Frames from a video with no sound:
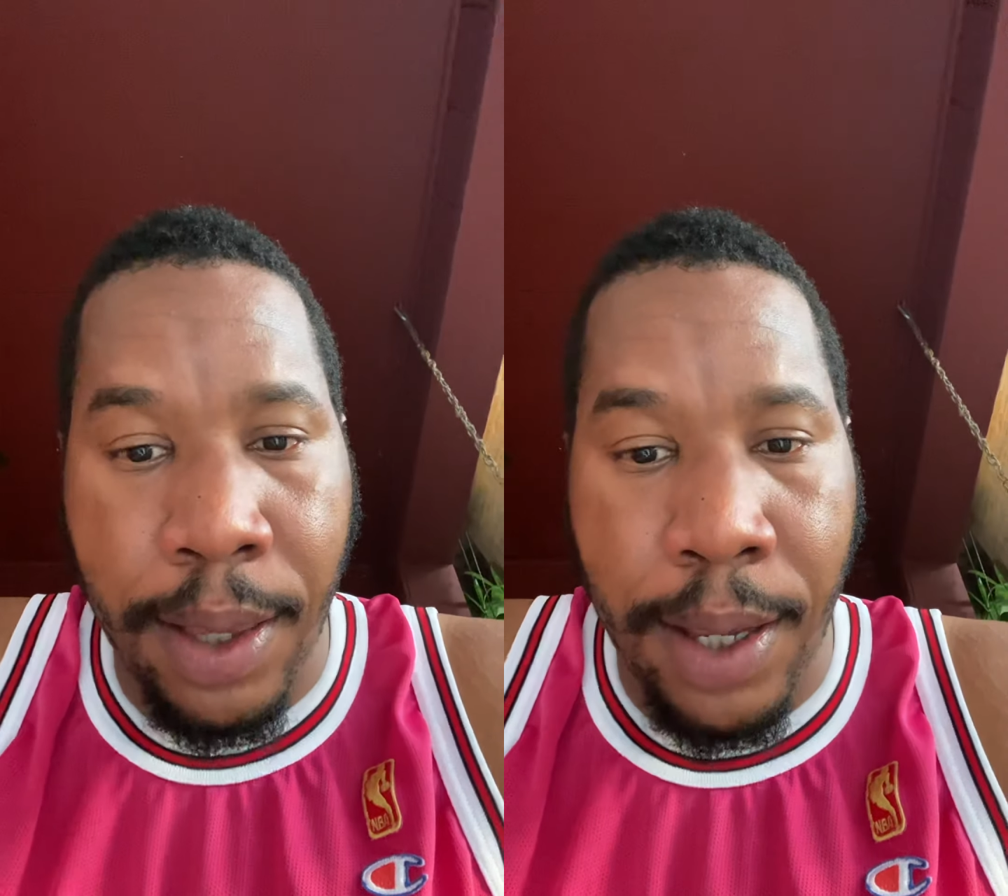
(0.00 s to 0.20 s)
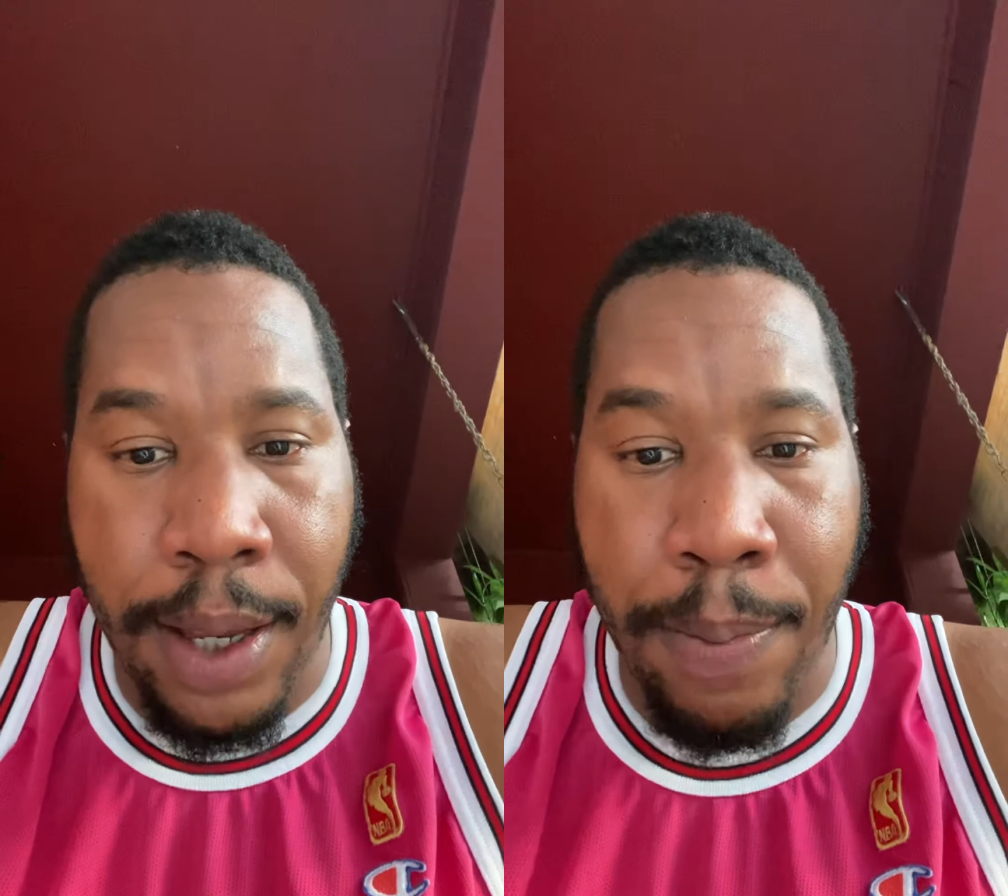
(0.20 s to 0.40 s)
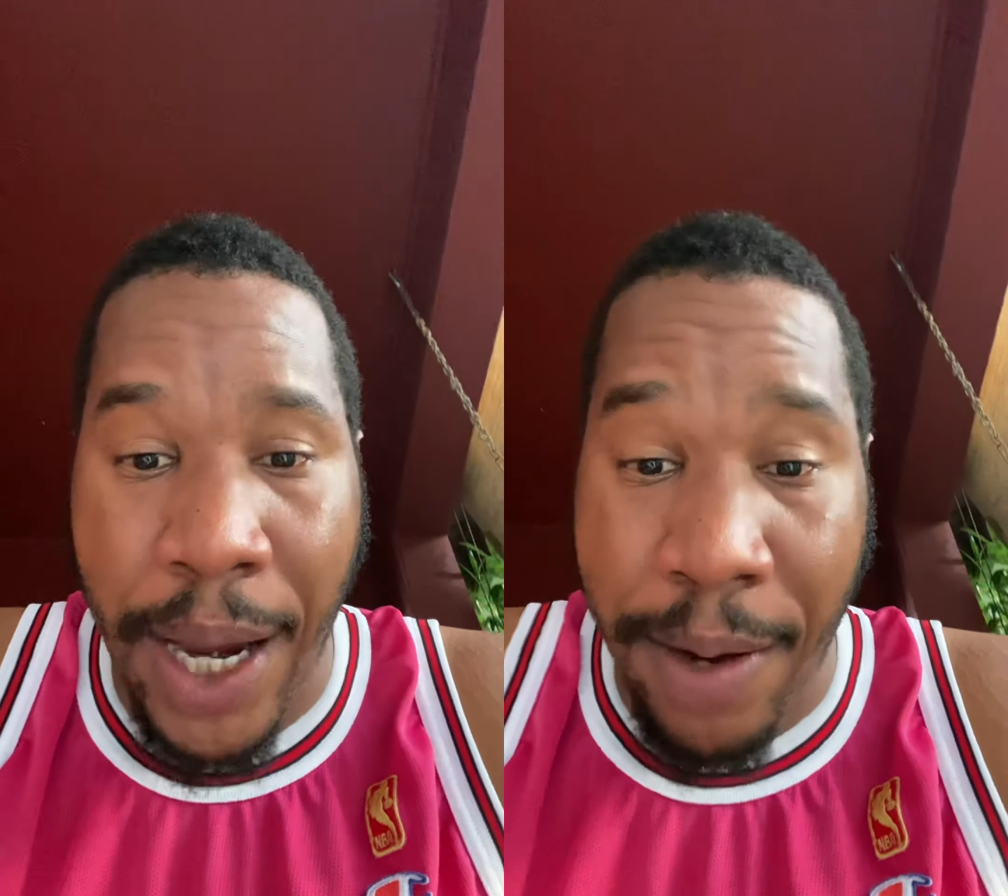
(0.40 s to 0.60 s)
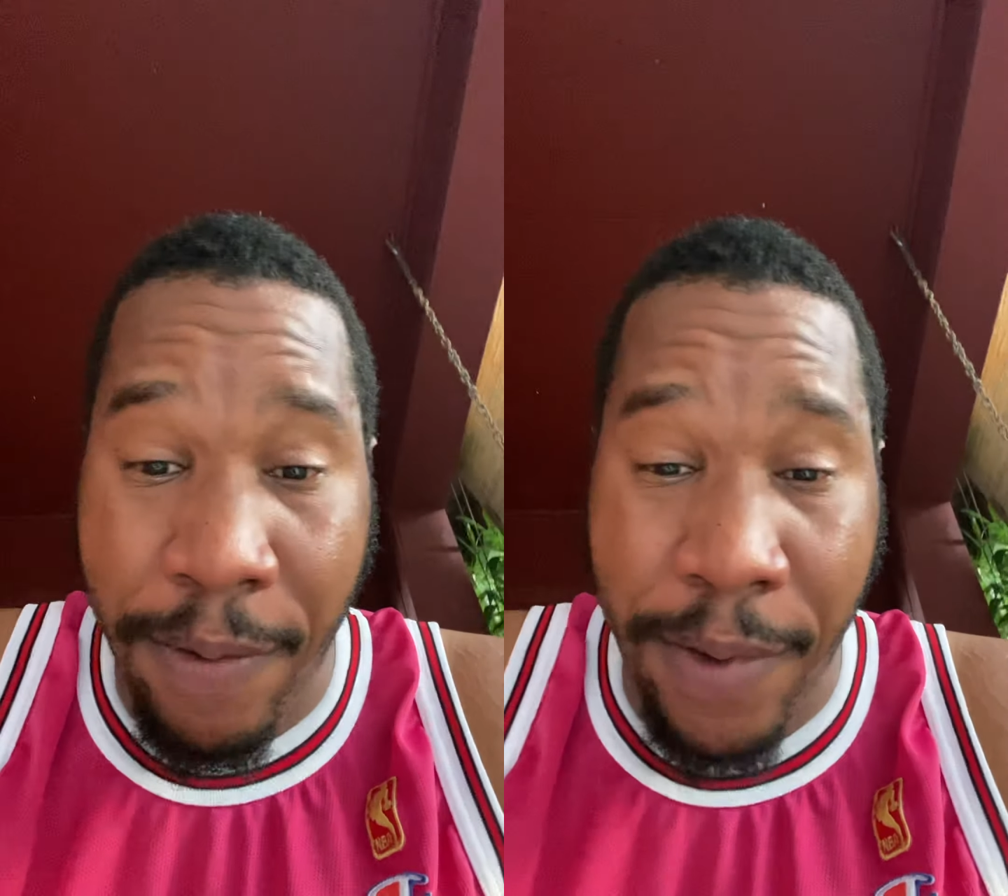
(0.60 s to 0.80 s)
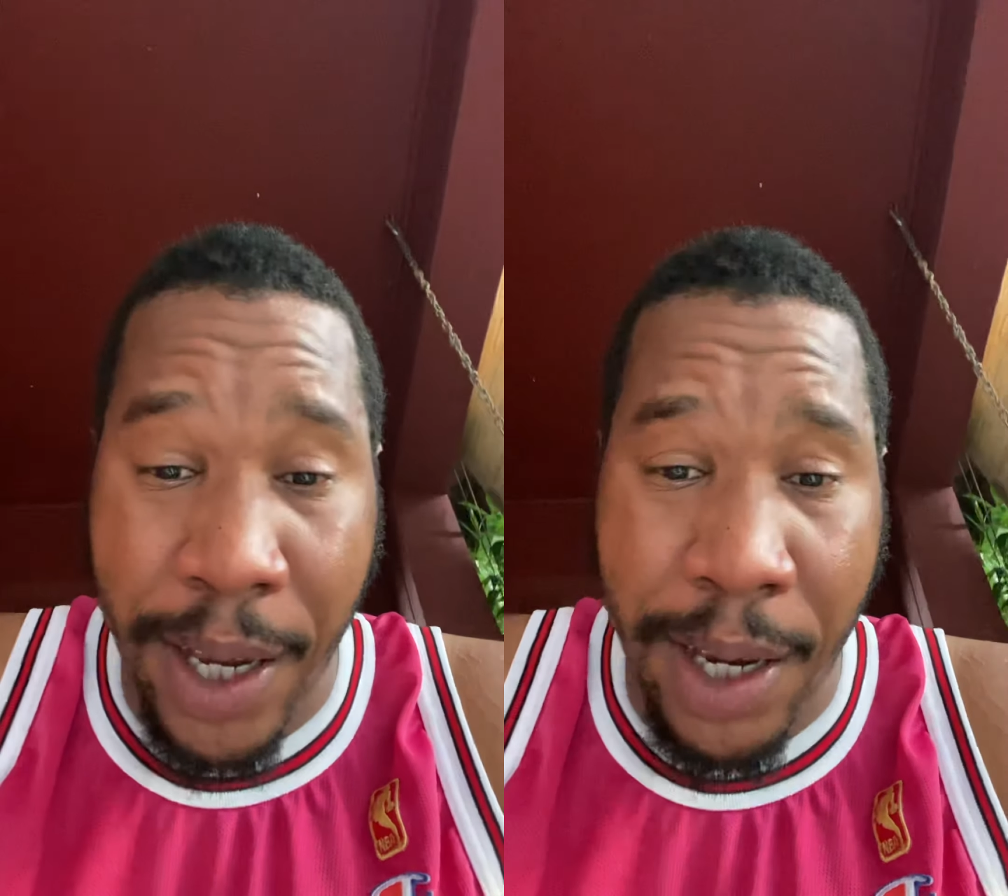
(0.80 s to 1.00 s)
the main
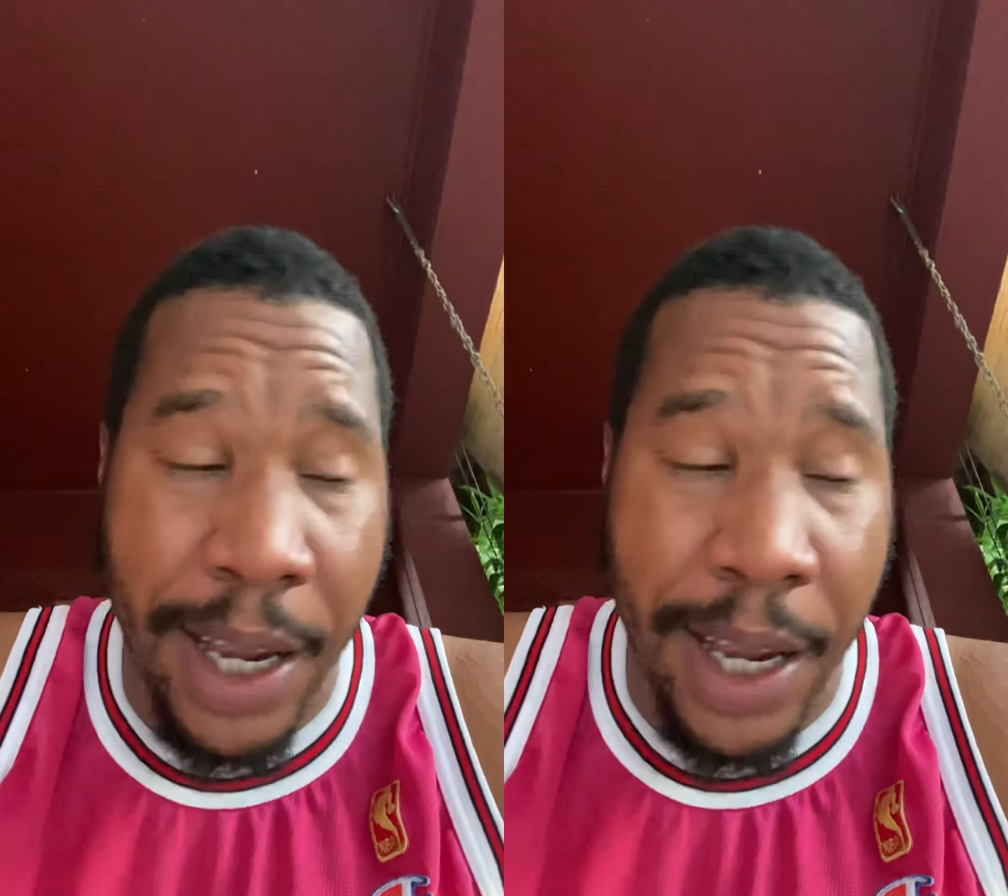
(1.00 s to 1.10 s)
event,